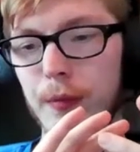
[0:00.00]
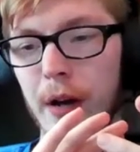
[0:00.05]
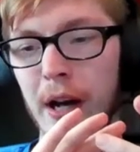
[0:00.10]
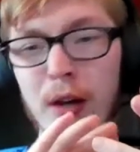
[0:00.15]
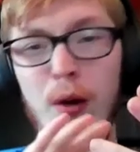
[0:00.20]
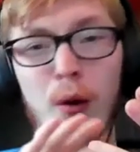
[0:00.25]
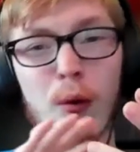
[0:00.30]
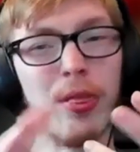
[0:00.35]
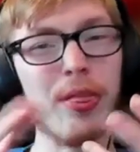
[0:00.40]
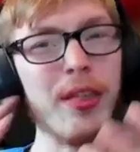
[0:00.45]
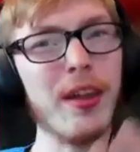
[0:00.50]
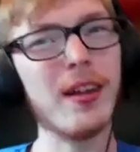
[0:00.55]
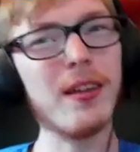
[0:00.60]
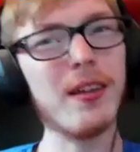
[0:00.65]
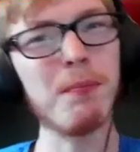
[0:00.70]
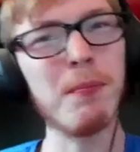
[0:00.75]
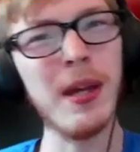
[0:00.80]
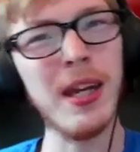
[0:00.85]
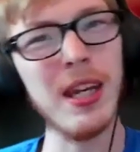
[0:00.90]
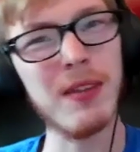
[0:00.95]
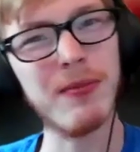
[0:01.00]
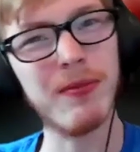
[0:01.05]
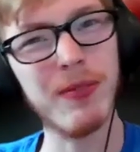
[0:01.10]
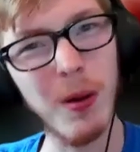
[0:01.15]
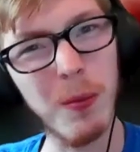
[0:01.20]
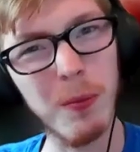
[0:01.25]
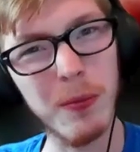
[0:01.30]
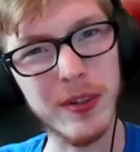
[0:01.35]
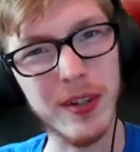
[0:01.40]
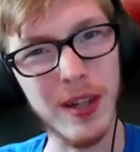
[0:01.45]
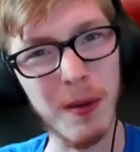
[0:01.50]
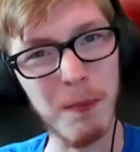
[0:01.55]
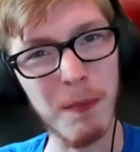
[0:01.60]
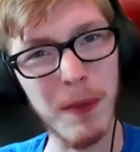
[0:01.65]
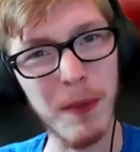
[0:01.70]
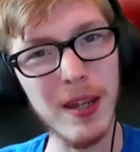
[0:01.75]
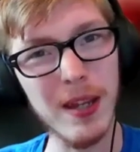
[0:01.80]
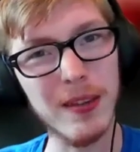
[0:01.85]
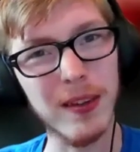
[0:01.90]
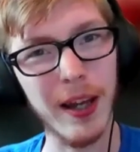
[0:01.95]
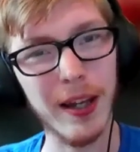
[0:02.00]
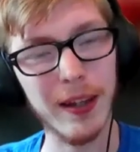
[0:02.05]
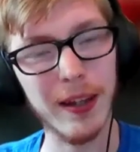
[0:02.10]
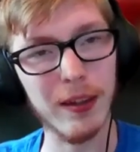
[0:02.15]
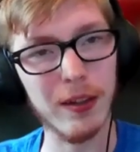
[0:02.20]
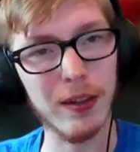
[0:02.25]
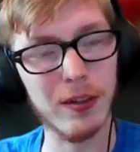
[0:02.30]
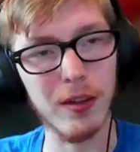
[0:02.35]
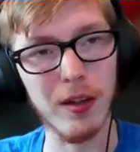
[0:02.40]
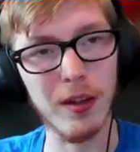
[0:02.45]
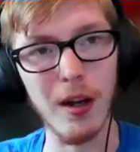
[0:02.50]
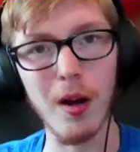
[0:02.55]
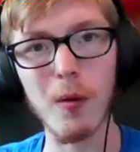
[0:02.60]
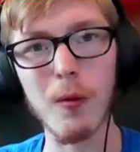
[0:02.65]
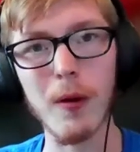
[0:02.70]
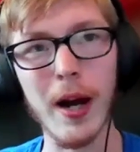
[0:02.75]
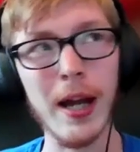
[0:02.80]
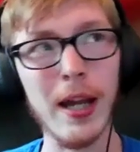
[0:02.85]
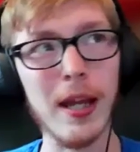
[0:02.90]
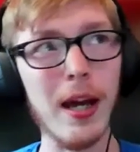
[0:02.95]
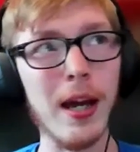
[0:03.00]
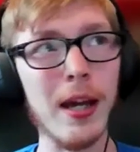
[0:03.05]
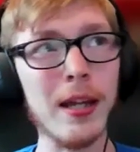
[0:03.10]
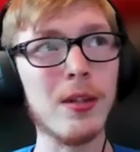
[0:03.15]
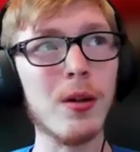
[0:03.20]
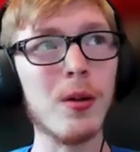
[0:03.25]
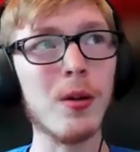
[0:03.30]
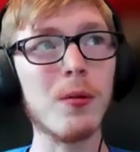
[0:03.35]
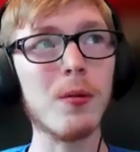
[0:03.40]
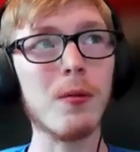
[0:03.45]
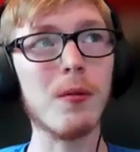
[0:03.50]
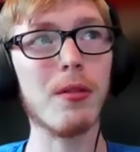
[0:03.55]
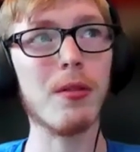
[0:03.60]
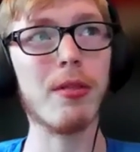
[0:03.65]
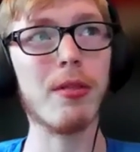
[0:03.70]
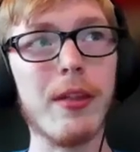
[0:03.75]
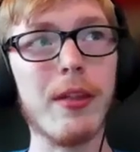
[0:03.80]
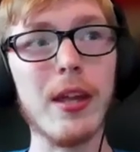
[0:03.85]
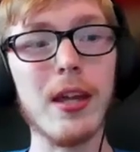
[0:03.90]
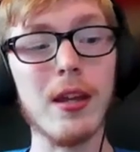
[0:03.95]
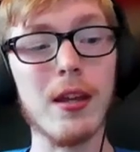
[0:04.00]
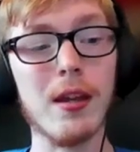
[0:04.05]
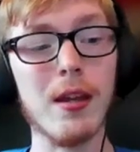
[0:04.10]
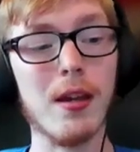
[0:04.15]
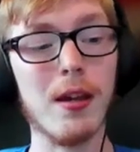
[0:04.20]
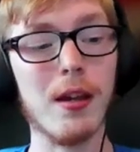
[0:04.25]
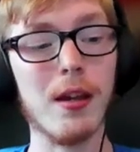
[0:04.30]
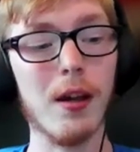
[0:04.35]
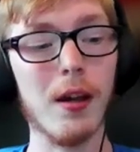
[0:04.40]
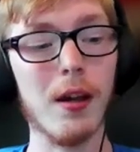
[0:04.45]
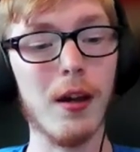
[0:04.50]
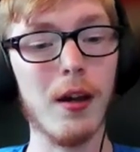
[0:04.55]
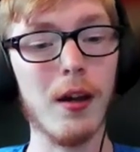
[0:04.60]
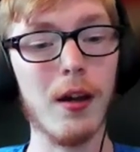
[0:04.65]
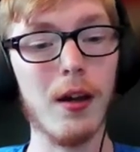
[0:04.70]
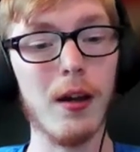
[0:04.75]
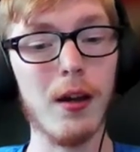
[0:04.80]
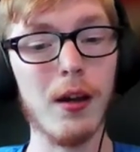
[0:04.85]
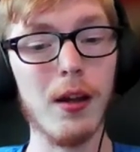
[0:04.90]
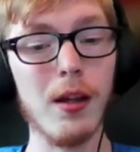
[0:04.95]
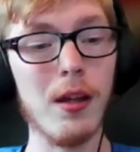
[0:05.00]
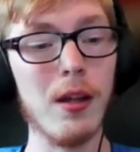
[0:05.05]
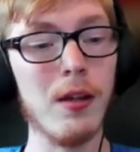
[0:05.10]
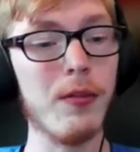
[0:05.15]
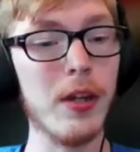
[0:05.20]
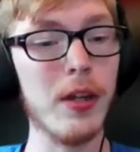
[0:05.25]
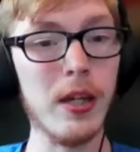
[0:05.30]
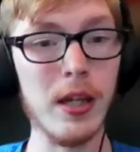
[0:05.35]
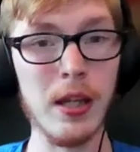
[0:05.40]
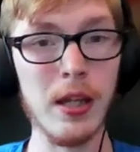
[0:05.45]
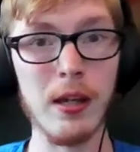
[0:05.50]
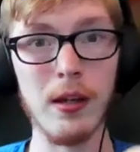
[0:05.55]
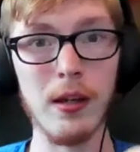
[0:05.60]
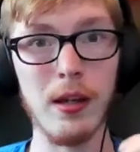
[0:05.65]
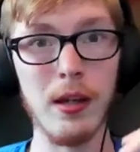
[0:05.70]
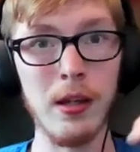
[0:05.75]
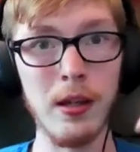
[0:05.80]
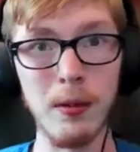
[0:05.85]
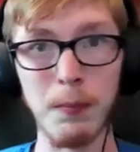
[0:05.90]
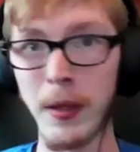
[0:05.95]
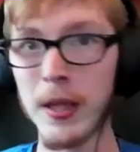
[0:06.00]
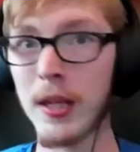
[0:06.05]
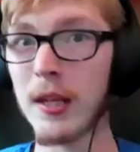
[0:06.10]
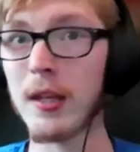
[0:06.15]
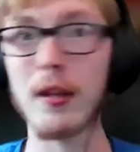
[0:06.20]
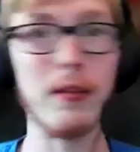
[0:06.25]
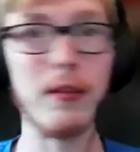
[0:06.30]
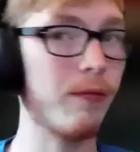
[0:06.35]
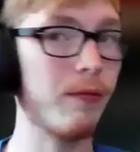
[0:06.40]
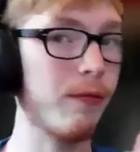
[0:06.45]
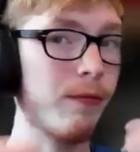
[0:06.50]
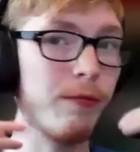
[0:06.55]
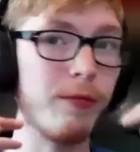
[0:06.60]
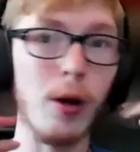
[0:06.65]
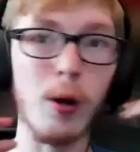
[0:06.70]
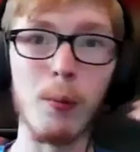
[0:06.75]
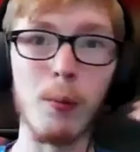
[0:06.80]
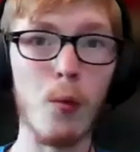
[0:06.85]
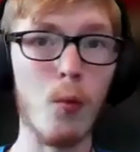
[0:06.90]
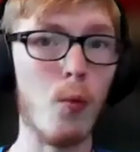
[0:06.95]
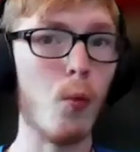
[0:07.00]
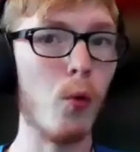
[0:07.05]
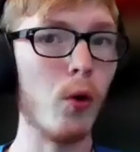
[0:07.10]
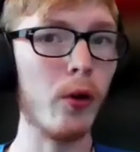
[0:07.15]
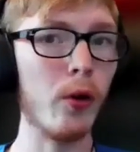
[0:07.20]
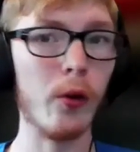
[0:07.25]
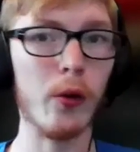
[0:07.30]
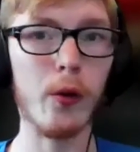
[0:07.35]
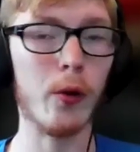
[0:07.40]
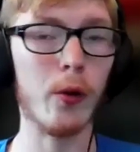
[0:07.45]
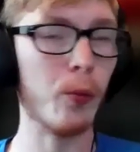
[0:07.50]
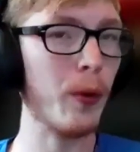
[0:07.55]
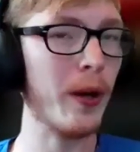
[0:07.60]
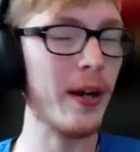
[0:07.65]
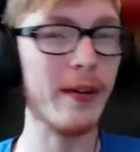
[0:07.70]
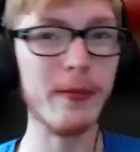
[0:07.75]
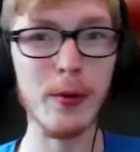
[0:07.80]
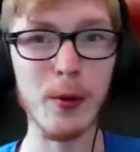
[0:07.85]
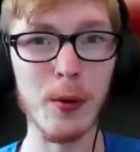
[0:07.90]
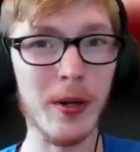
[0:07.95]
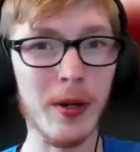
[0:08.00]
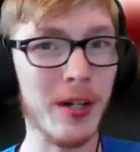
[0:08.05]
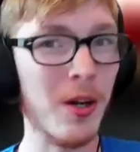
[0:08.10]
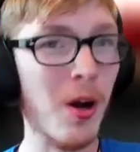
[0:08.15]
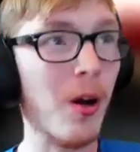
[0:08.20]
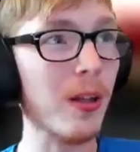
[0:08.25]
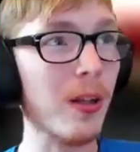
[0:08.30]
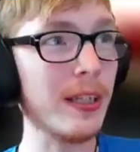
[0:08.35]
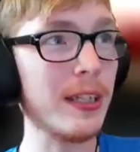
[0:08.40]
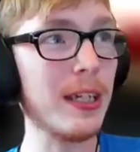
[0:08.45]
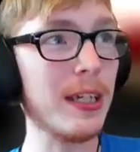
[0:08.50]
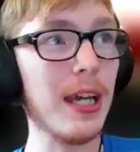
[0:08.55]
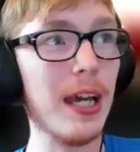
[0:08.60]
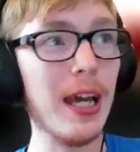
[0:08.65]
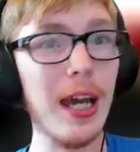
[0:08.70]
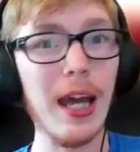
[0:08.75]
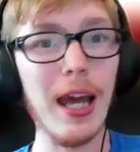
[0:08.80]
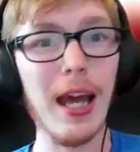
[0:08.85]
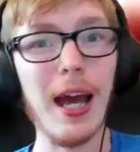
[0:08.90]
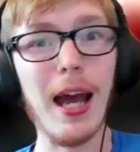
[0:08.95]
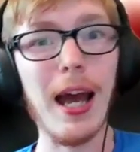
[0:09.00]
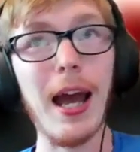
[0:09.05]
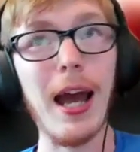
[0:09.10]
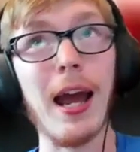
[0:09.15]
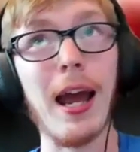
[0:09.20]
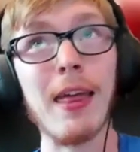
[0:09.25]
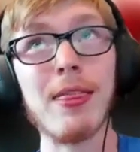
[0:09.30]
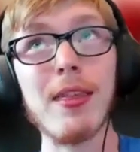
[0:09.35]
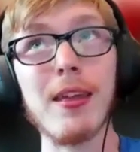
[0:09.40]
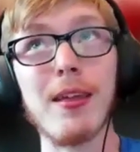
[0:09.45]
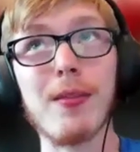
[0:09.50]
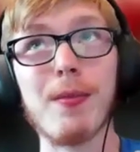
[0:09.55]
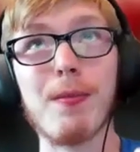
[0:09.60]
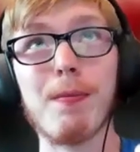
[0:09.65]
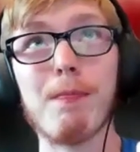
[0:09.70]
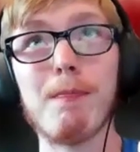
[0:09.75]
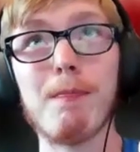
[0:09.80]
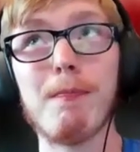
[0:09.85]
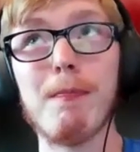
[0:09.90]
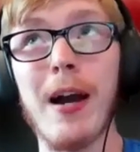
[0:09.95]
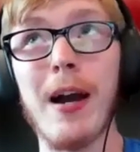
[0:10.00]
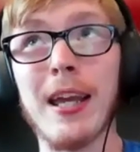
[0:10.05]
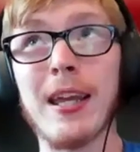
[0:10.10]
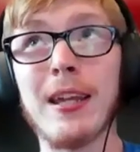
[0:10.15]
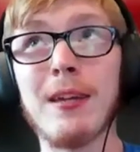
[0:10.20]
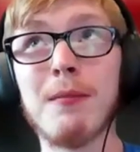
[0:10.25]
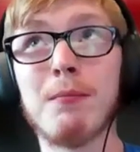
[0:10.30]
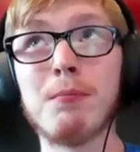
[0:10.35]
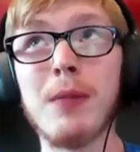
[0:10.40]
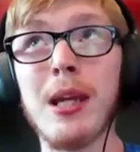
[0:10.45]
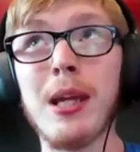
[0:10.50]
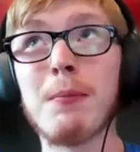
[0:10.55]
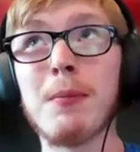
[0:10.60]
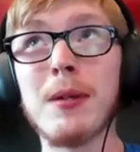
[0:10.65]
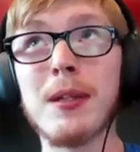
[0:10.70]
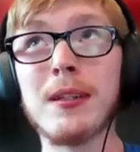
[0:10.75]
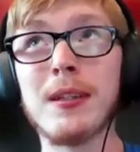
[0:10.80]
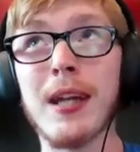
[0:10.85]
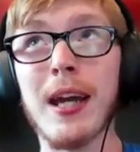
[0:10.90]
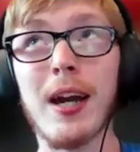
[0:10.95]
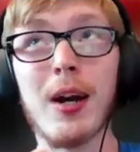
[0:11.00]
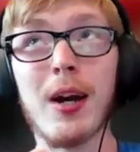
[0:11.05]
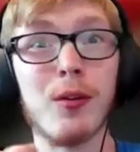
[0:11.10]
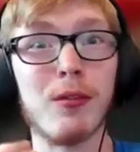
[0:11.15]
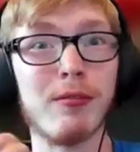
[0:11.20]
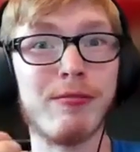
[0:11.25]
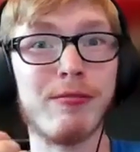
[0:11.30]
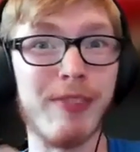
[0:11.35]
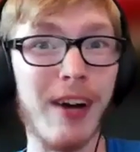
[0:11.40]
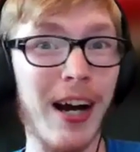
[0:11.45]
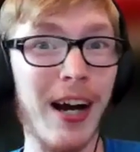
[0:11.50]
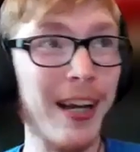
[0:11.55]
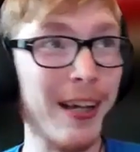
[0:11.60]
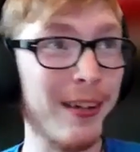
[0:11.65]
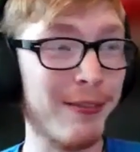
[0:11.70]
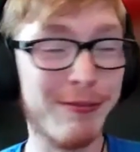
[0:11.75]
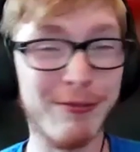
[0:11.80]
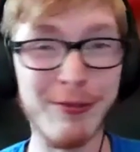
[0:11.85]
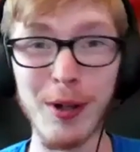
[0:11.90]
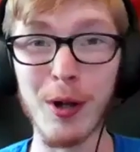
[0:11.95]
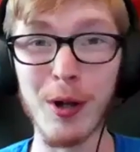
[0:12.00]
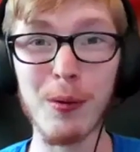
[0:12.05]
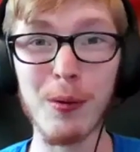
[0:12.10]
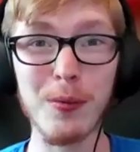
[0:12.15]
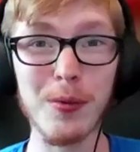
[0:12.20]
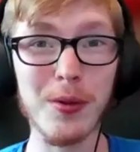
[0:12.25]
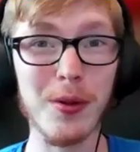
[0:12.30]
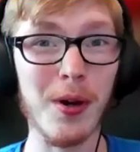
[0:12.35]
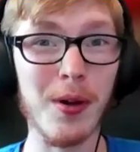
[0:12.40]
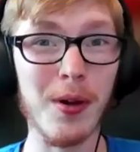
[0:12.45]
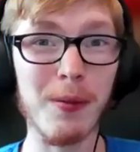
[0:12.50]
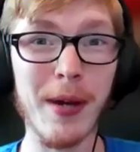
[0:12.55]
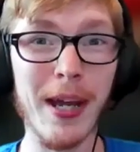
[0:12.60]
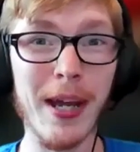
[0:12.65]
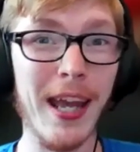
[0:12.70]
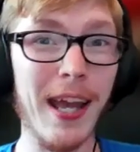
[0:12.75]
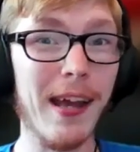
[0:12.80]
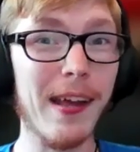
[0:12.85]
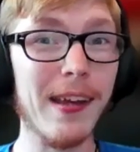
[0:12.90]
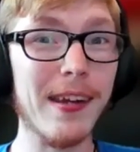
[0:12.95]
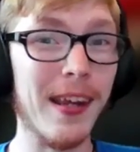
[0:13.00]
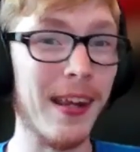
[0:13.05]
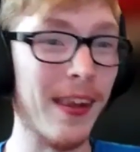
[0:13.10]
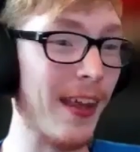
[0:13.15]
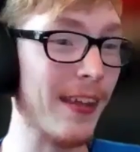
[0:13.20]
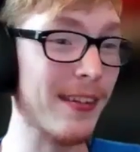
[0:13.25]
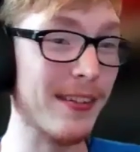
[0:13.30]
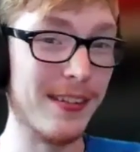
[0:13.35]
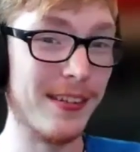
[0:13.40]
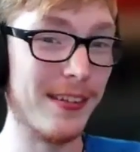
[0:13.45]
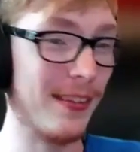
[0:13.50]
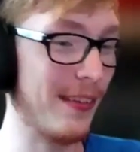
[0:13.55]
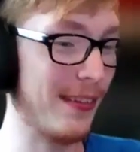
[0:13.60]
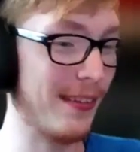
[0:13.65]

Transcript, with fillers: I don't think many films get made like this, you know? I, I don't think, even in independent film world or whatever you want to call it, I think I can maybe count five films on my hand, and that's,